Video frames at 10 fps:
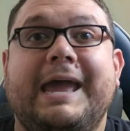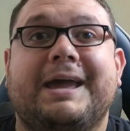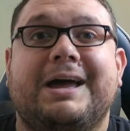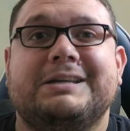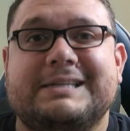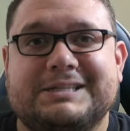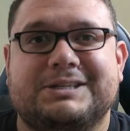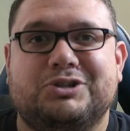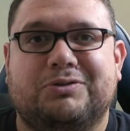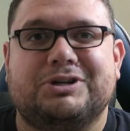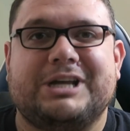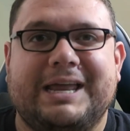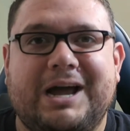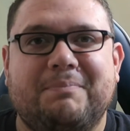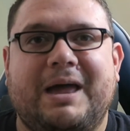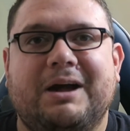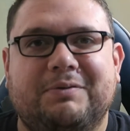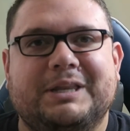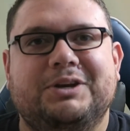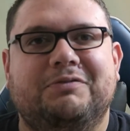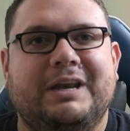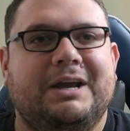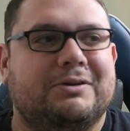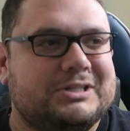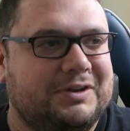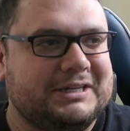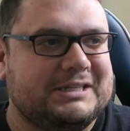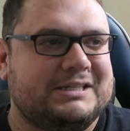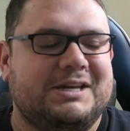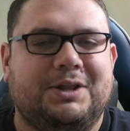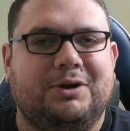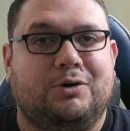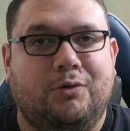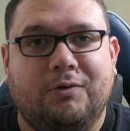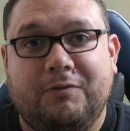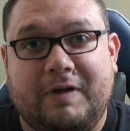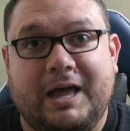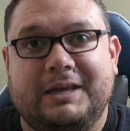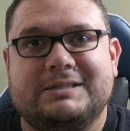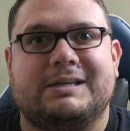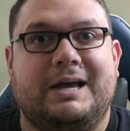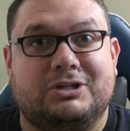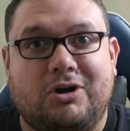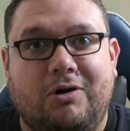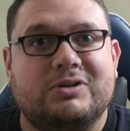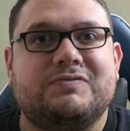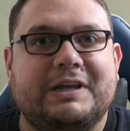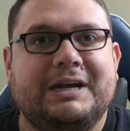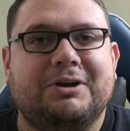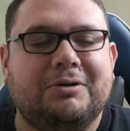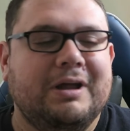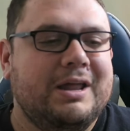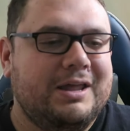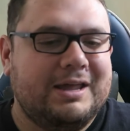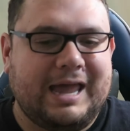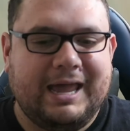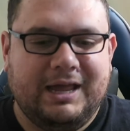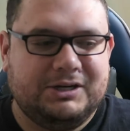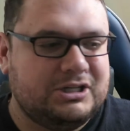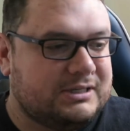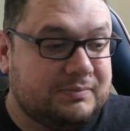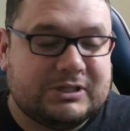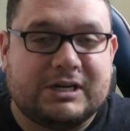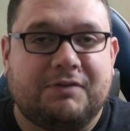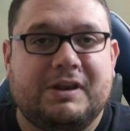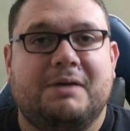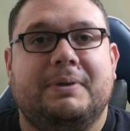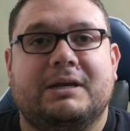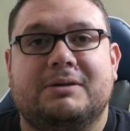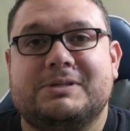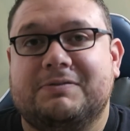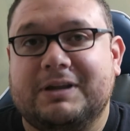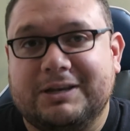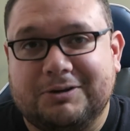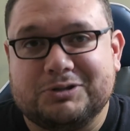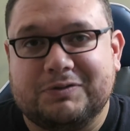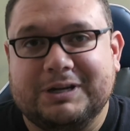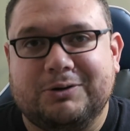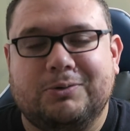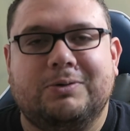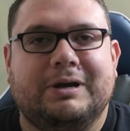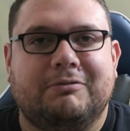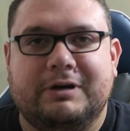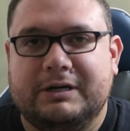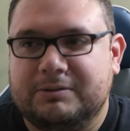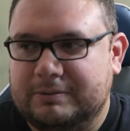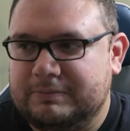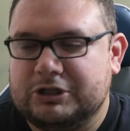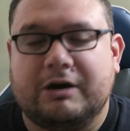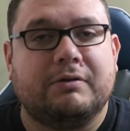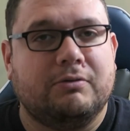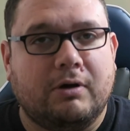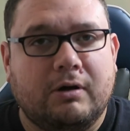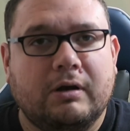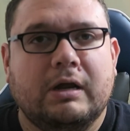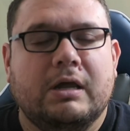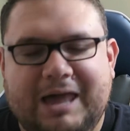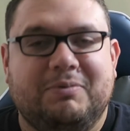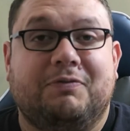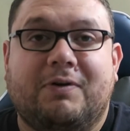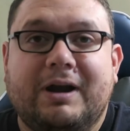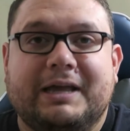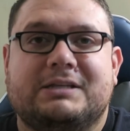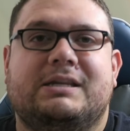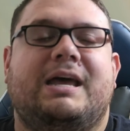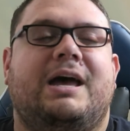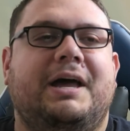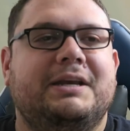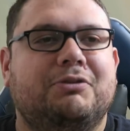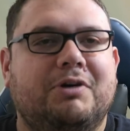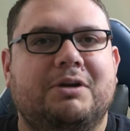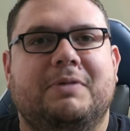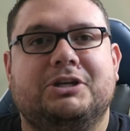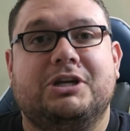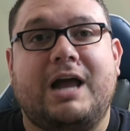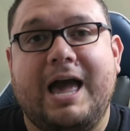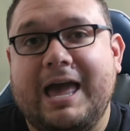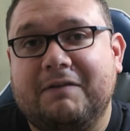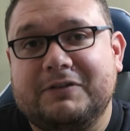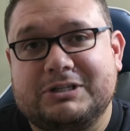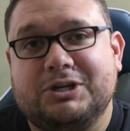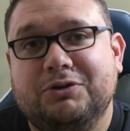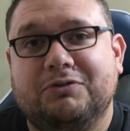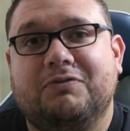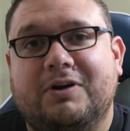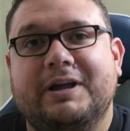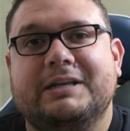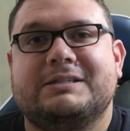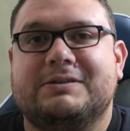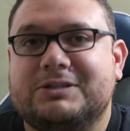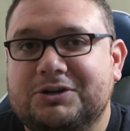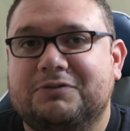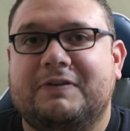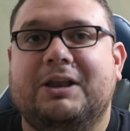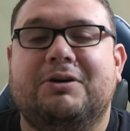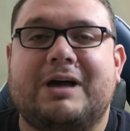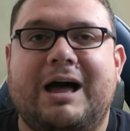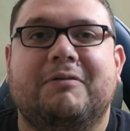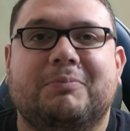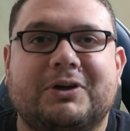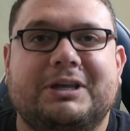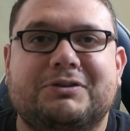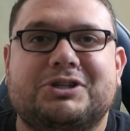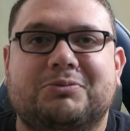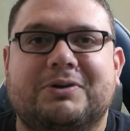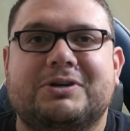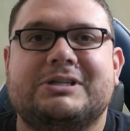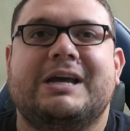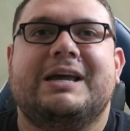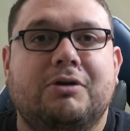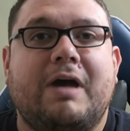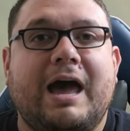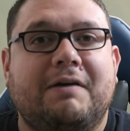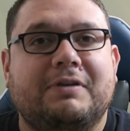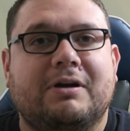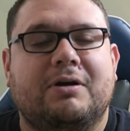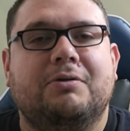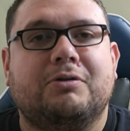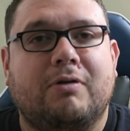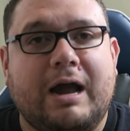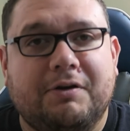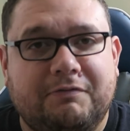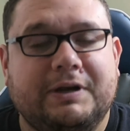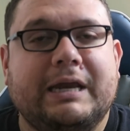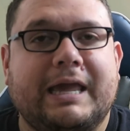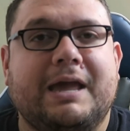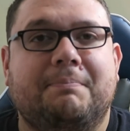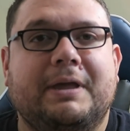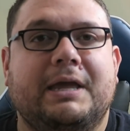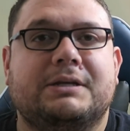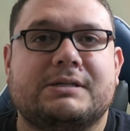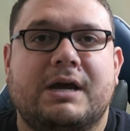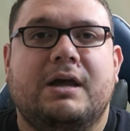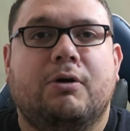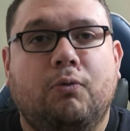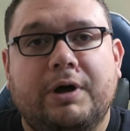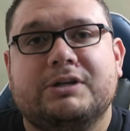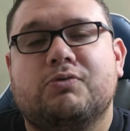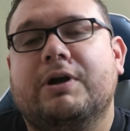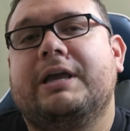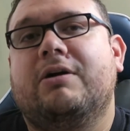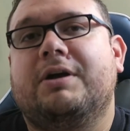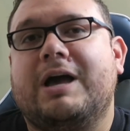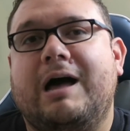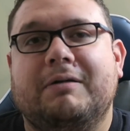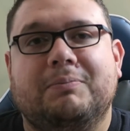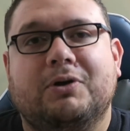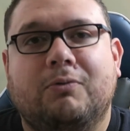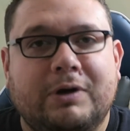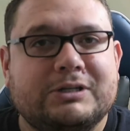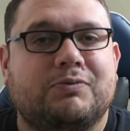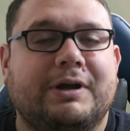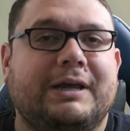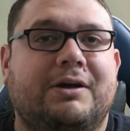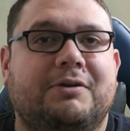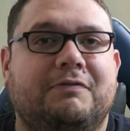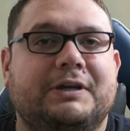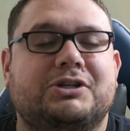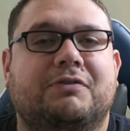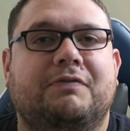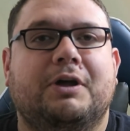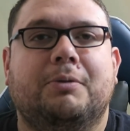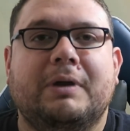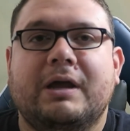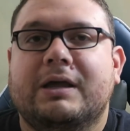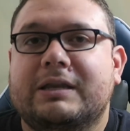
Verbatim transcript: Hey guys, this is George and I'm back with a new video. So this is another cool find slash hauls video and just some stuff that I picked up, stuff that I thought was really cool and I wanted to share with you all. And before I get to that, I did want to mention I have two friends, two fellow comic book YouTubers who have their own crowdfunding campaigns. One's working on a comic book, one's working on a feature film.